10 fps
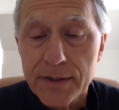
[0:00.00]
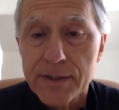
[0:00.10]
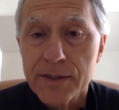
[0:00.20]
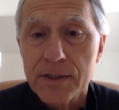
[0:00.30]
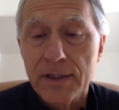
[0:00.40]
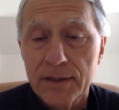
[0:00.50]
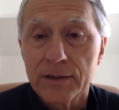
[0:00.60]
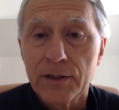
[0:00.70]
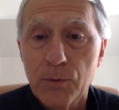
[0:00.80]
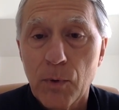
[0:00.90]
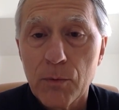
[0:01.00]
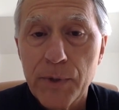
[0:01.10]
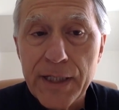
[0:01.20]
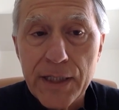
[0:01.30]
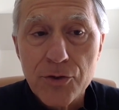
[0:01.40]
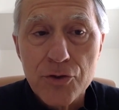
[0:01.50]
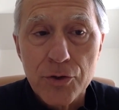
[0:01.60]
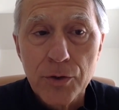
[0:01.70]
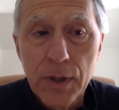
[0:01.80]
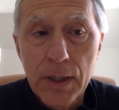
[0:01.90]
This is clearly what we need
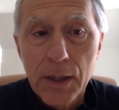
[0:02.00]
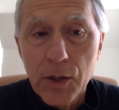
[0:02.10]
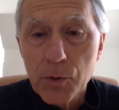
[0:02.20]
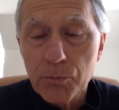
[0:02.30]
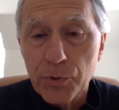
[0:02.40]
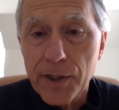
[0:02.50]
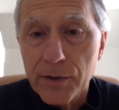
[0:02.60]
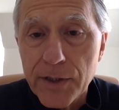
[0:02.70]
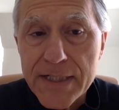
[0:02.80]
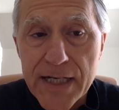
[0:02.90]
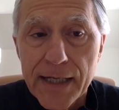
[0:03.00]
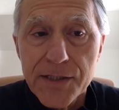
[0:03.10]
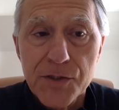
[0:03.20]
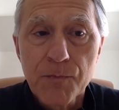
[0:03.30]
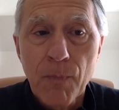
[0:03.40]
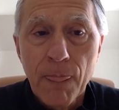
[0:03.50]
to prioritize.